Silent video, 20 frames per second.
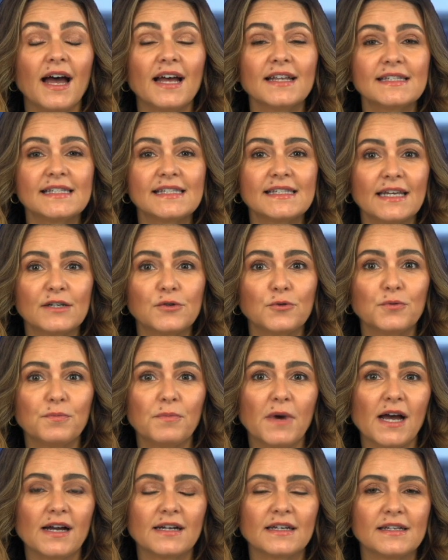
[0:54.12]
unsettled
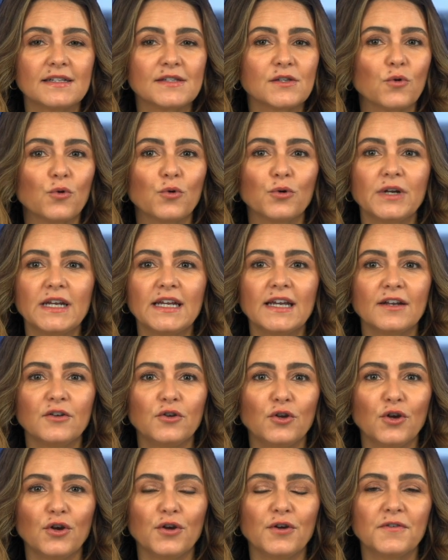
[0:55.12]
markets already
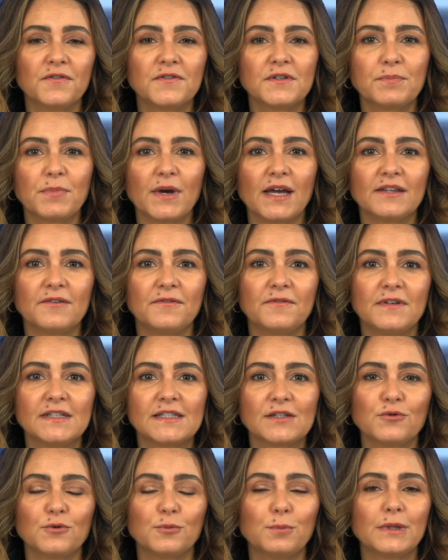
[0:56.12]
unnerved by the
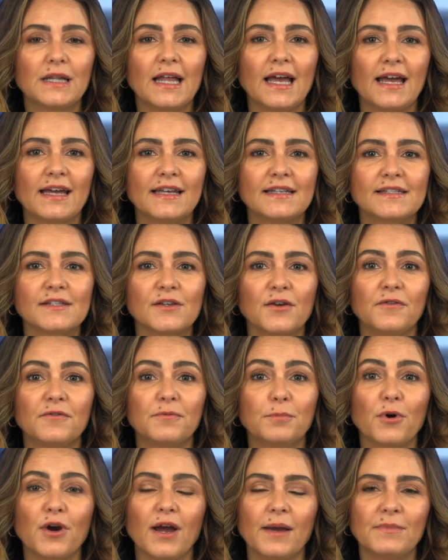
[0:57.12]
fiscal plans
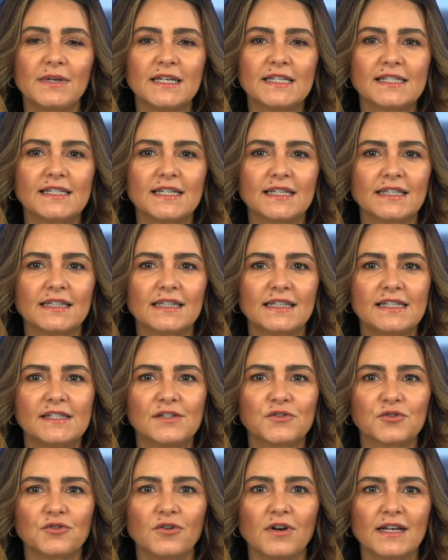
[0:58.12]
of Prime Minister
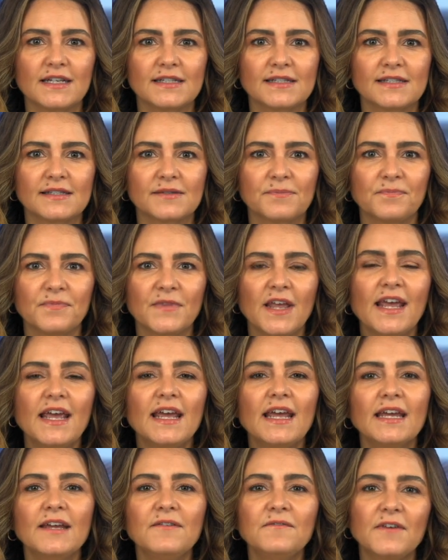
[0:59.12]
Liz Truss.
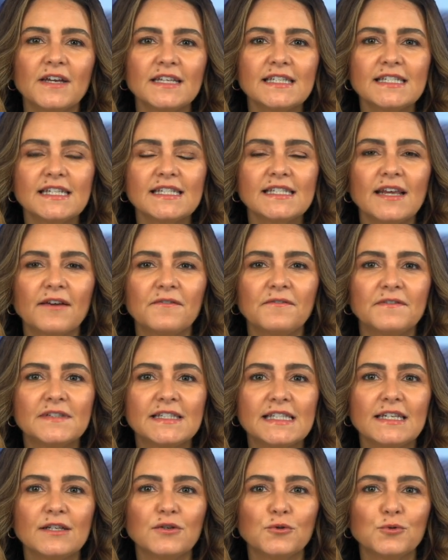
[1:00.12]
Investors have
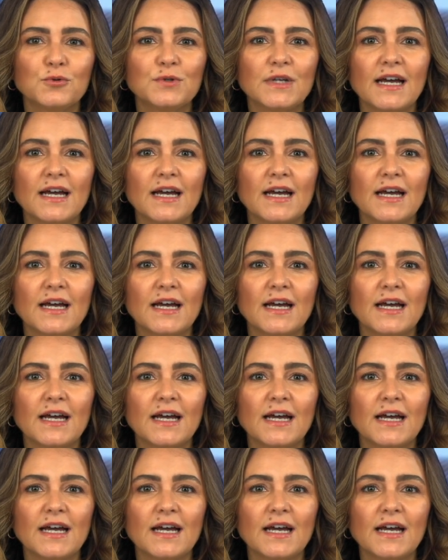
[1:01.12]
signalled